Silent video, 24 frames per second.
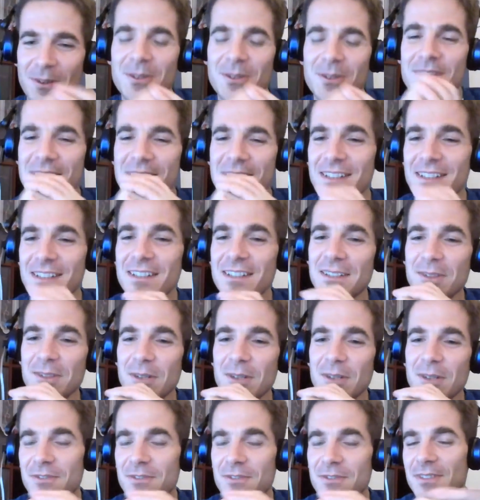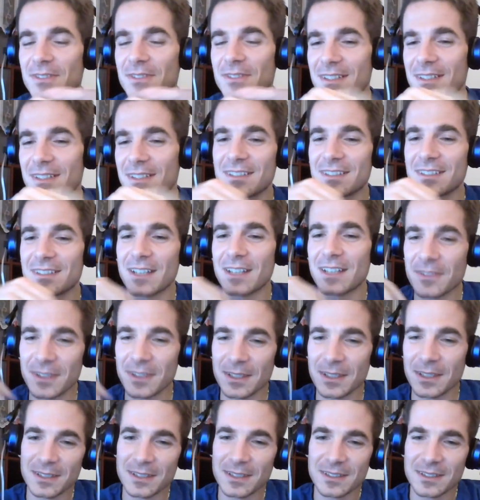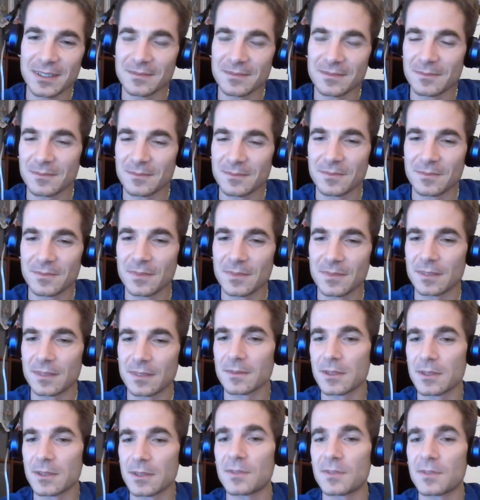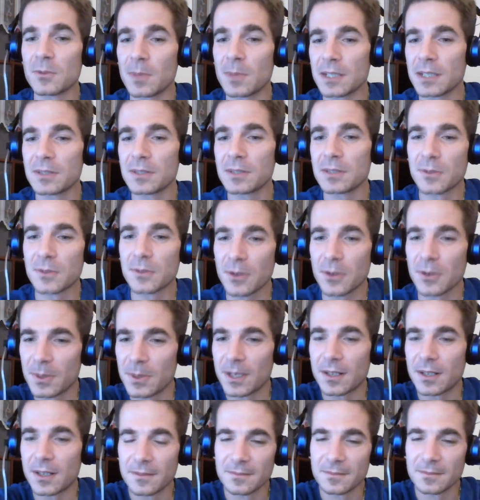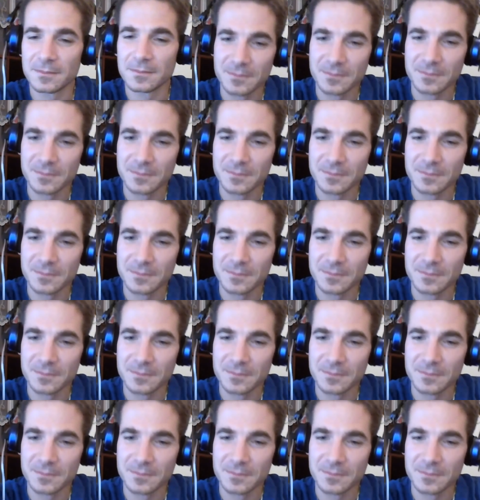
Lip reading: local scene, you have nothing, you have nobody to compare